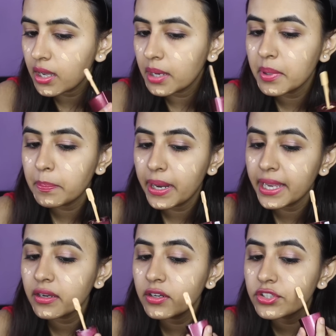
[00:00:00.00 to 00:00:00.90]
I'm
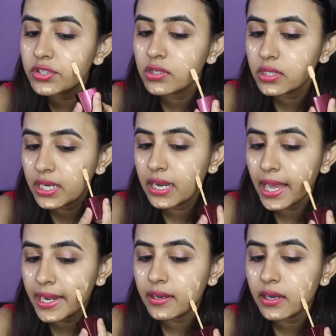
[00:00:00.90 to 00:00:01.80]
applying a really
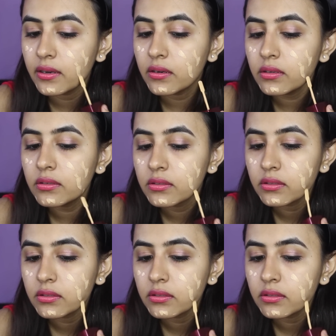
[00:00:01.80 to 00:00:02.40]
light layer.